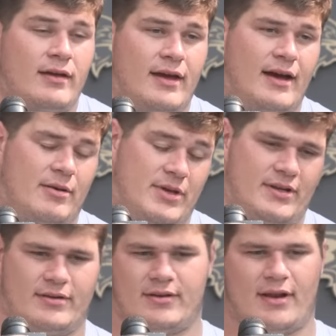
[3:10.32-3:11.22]
Yeah, I
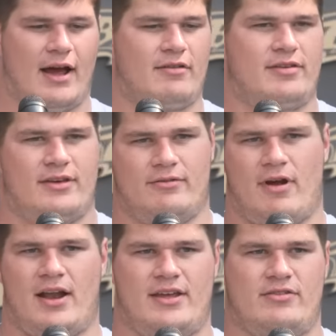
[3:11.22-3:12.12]
mean, obviously
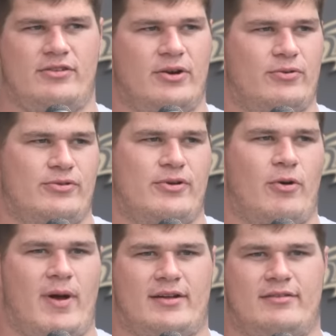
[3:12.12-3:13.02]
Ronnie, you know, you
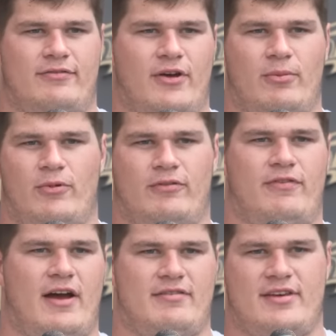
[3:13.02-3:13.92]
go back to film, what,
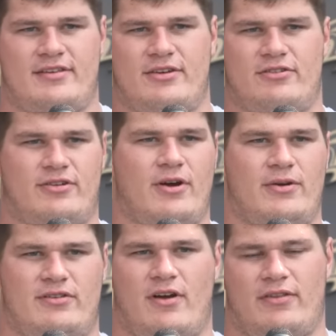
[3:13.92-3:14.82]
5-6 years ago,
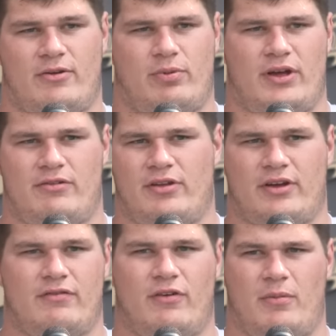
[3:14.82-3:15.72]
and he's on there playing really
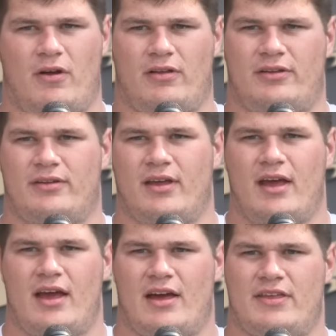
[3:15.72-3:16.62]
good football, and
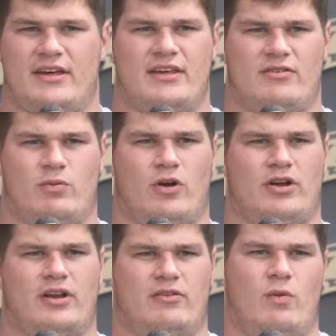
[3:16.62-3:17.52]
I think he's
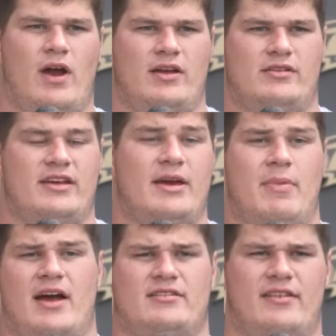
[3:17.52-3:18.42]
working his way to get
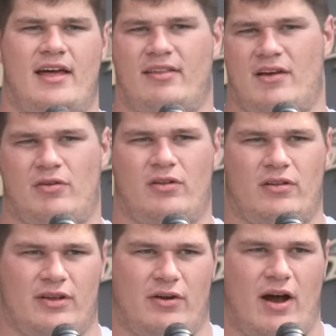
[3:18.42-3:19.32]
back to that level,
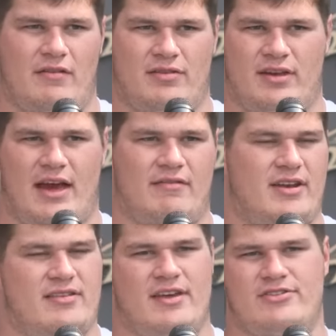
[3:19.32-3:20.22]
you know, obviously
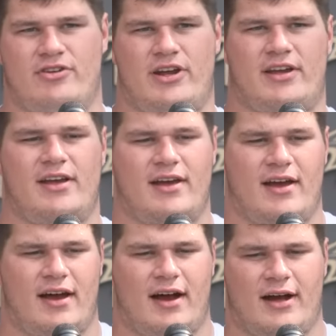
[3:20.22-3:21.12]
having his injury.
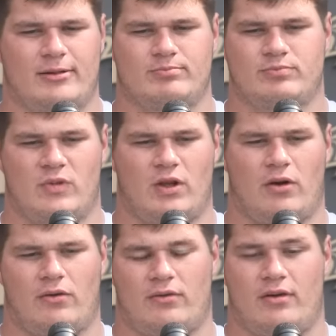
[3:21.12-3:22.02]
You
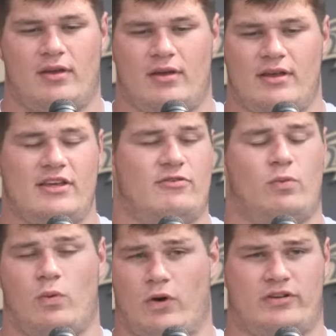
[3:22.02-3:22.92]
know, he's
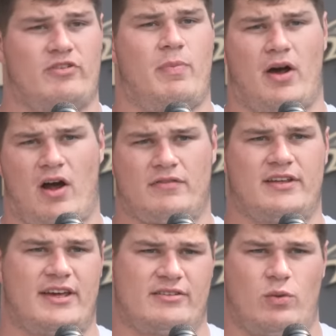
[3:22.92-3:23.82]
worked his butt off
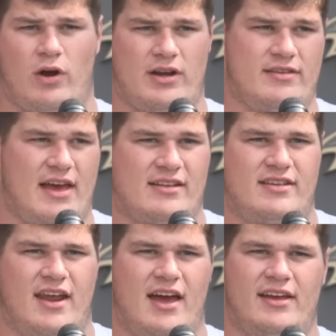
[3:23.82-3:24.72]
to get to where he's at
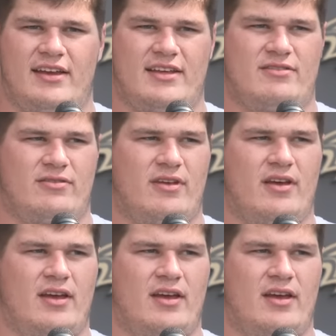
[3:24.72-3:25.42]
today, and he's